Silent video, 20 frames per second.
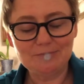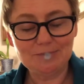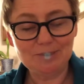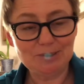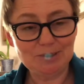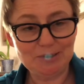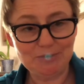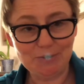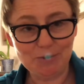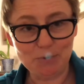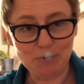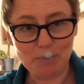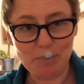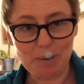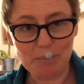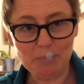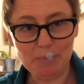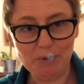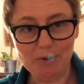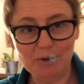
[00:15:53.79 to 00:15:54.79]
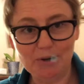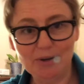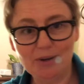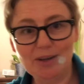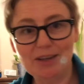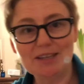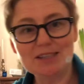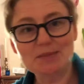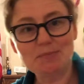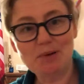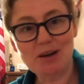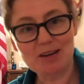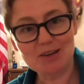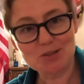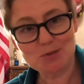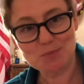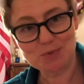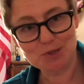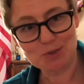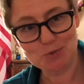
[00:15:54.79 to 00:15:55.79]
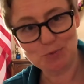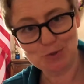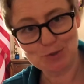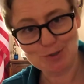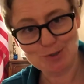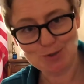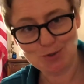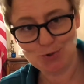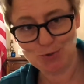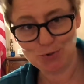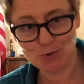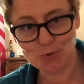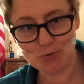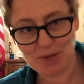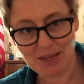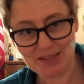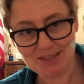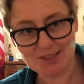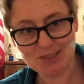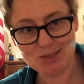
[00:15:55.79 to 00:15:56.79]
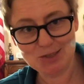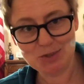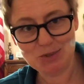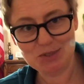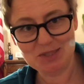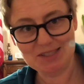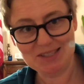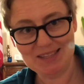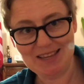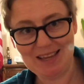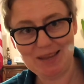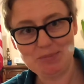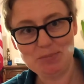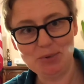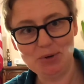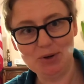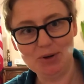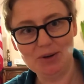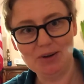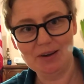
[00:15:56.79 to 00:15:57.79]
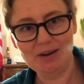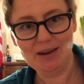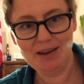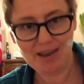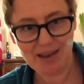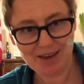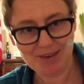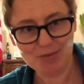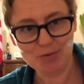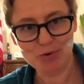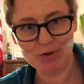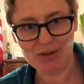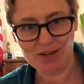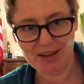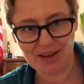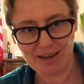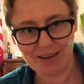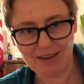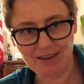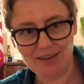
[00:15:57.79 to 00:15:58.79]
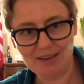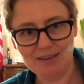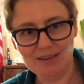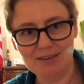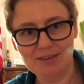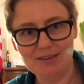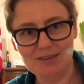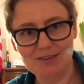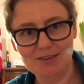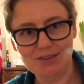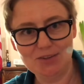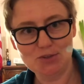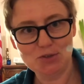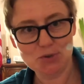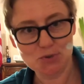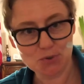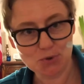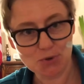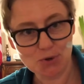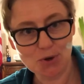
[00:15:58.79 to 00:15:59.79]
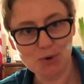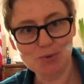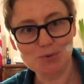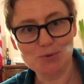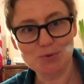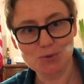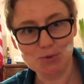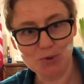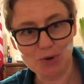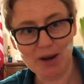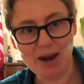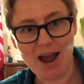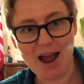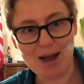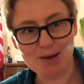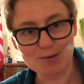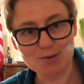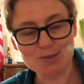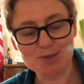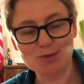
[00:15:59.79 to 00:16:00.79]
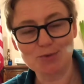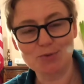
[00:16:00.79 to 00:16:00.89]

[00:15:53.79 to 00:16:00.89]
If you remember, his punishment was to read to his neighbor every day, to go to her house